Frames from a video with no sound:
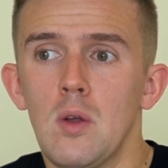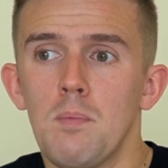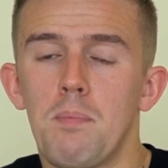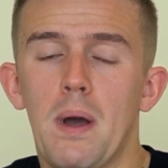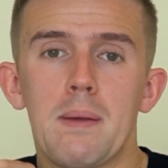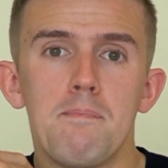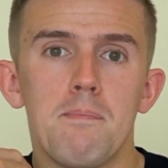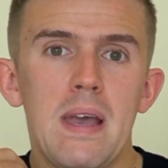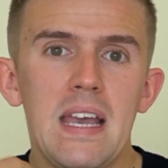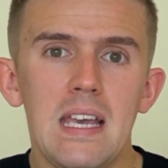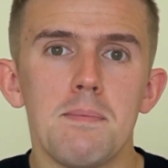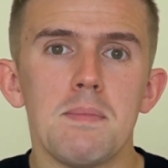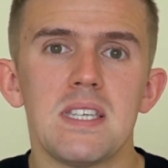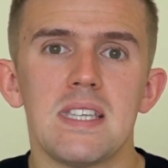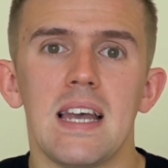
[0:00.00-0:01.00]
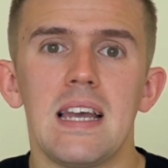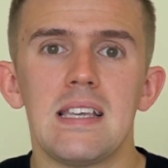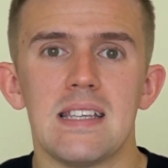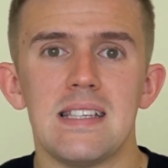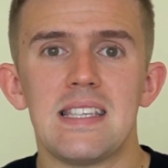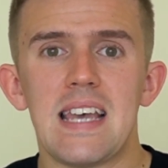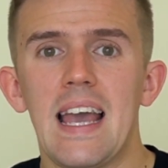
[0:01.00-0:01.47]
By making
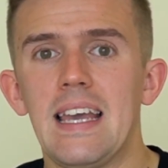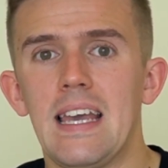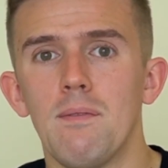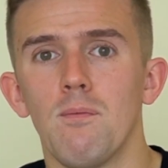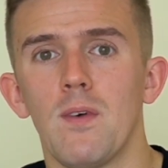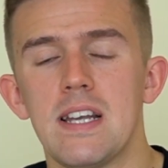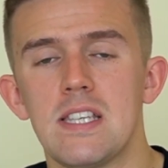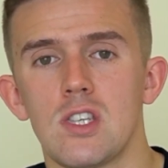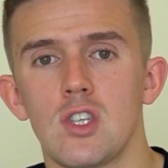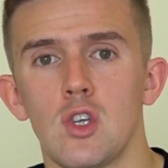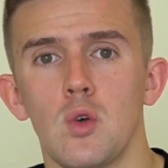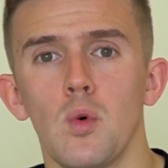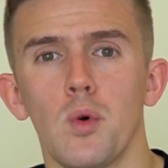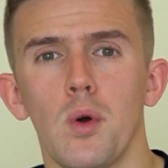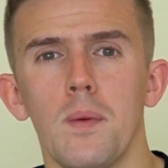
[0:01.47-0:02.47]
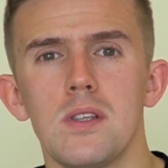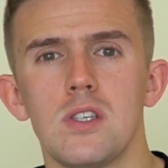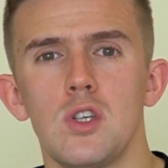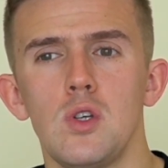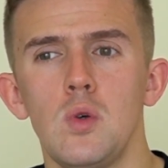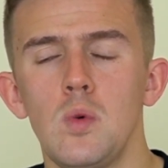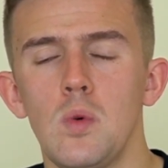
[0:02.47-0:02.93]
mistakes and taking risks, you're going
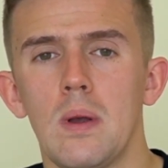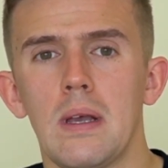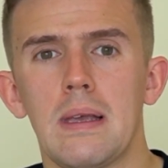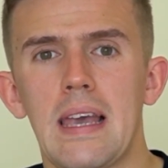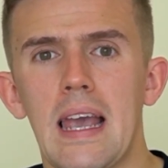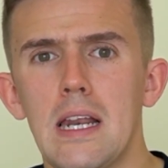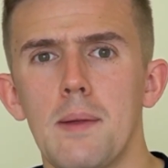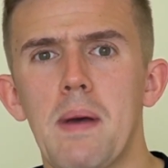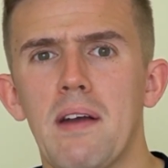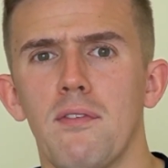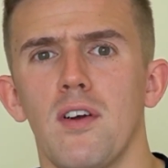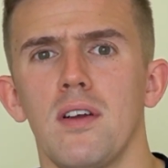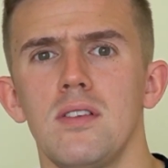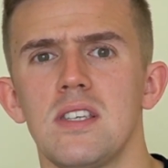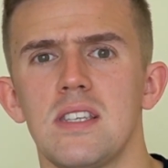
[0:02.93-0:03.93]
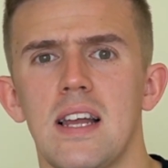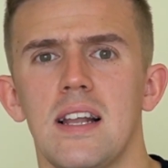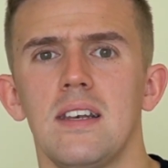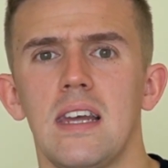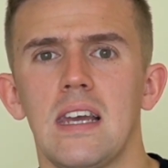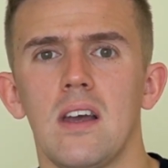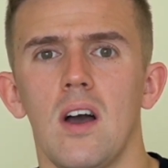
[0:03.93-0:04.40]
to gain a better
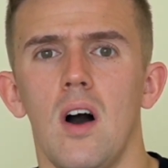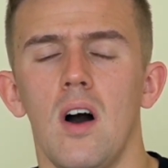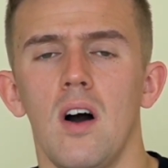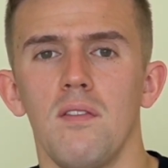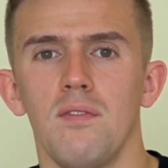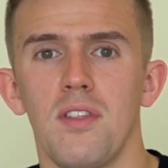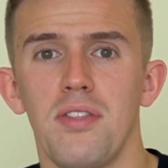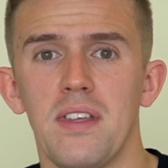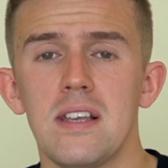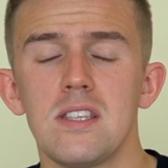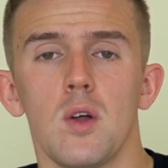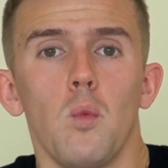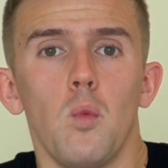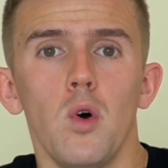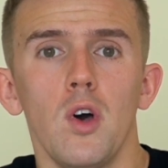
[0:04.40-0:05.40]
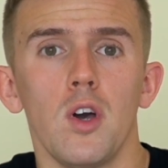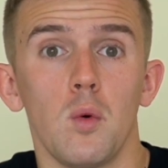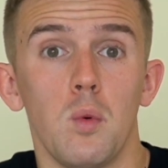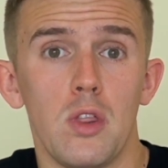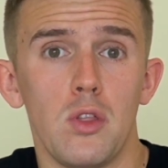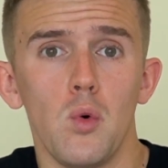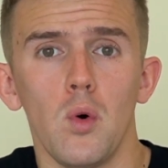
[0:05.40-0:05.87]
understanding of the things that
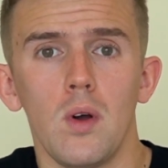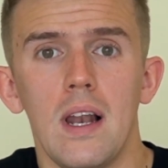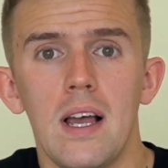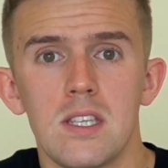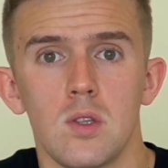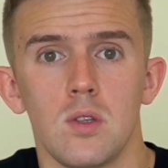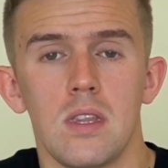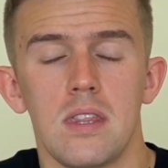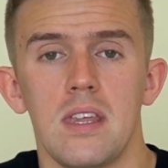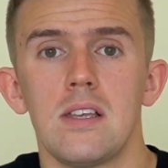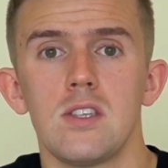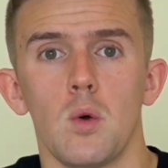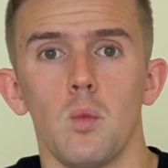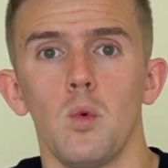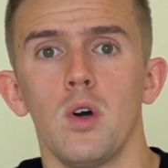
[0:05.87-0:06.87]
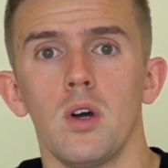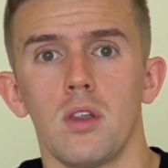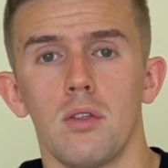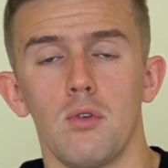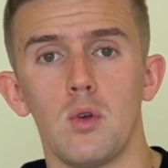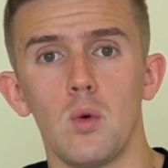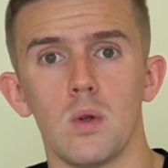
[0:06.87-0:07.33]
work with your class, the things that work
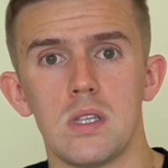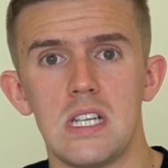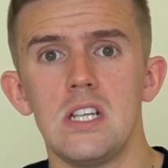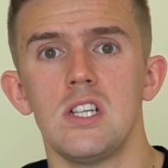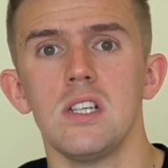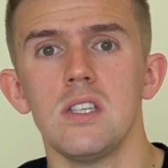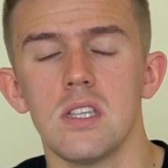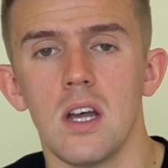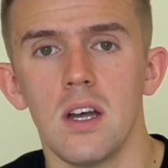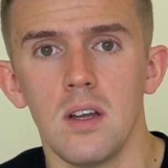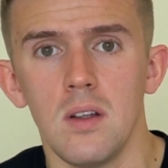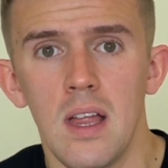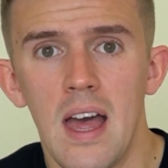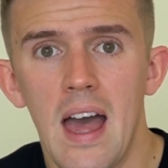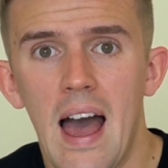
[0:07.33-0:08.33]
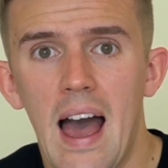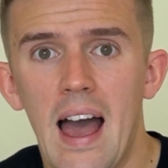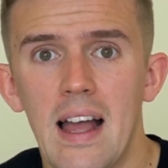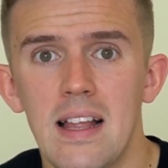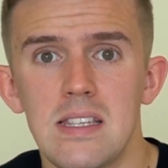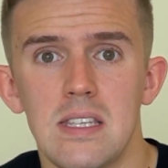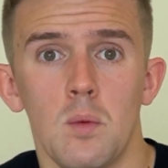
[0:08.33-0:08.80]
through your teaching style,
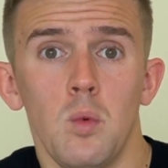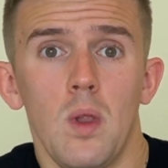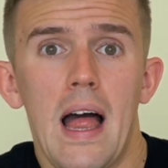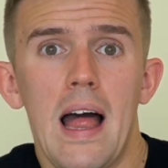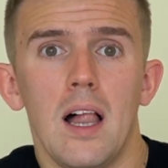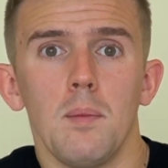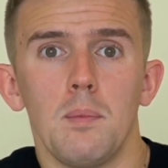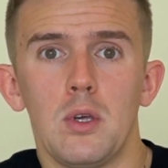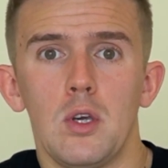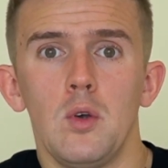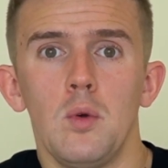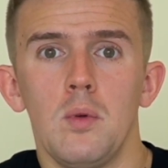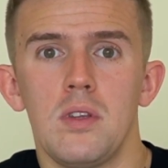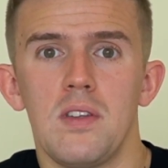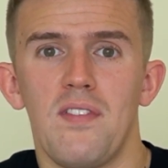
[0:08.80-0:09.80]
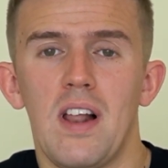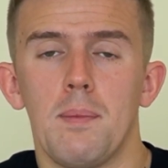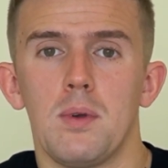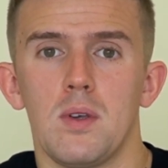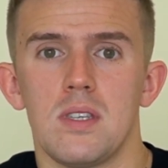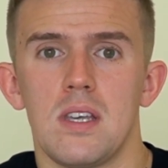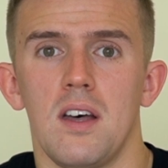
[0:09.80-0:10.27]
and will help you
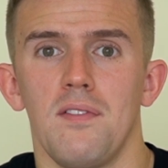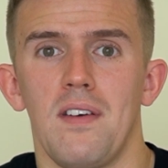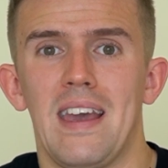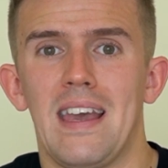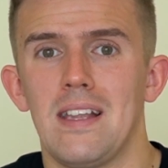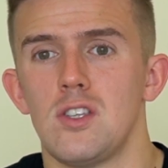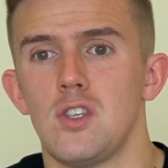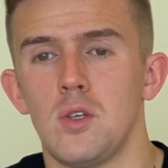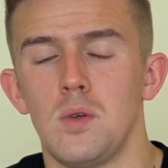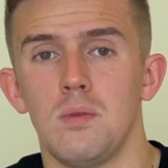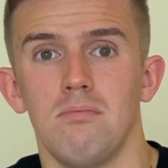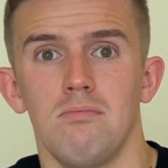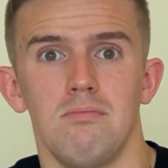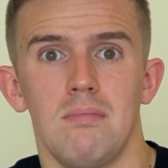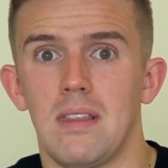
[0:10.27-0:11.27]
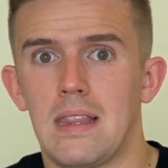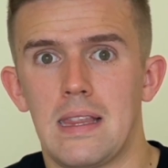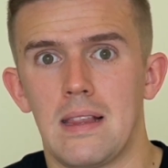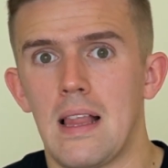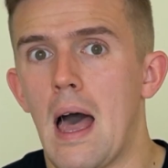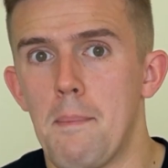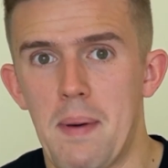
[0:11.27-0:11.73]
develop yourself into
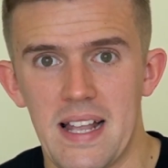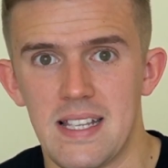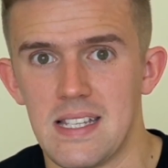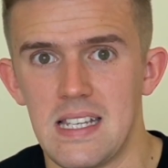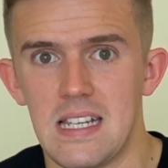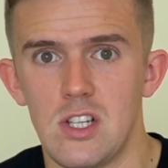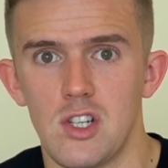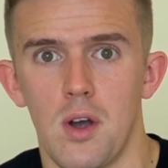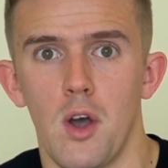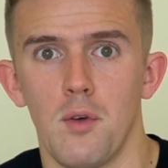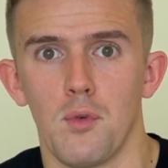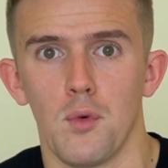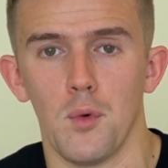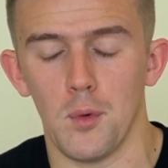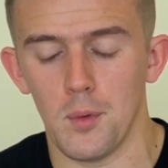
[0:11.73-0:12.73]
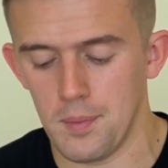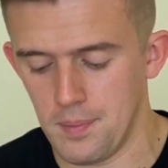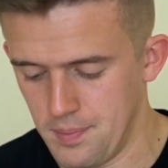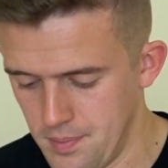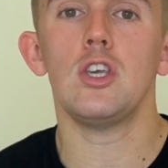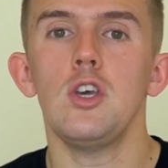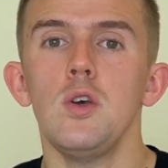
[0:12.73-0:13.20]
a better teacher overall.
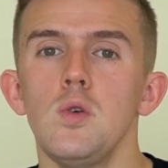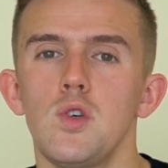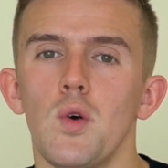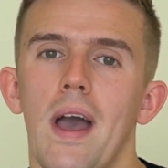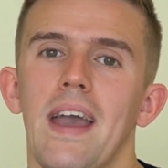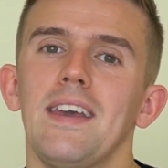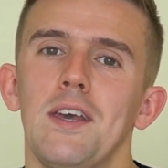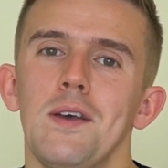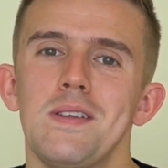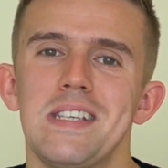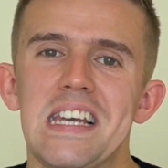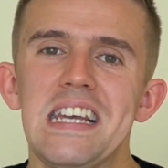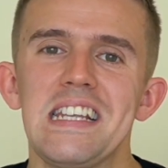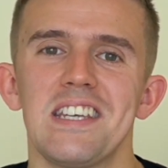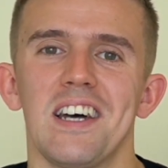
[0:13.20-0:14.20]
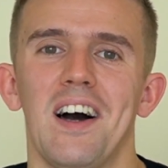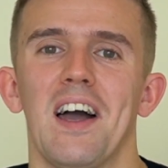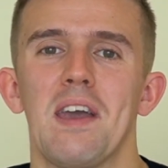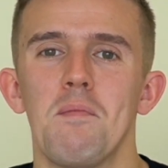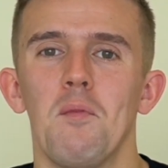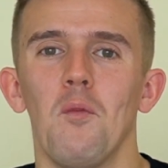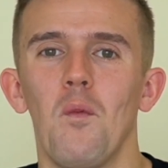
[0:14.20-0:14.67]
Use your NQT
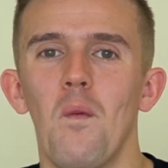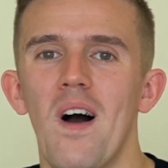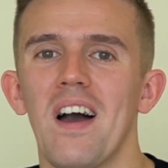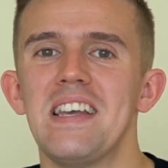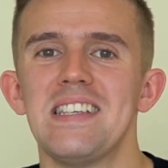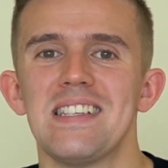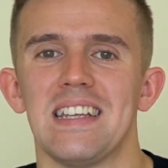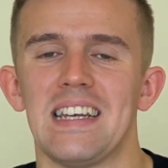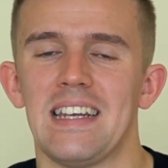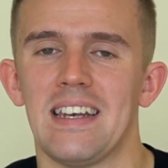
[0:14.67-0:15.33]
time wisely.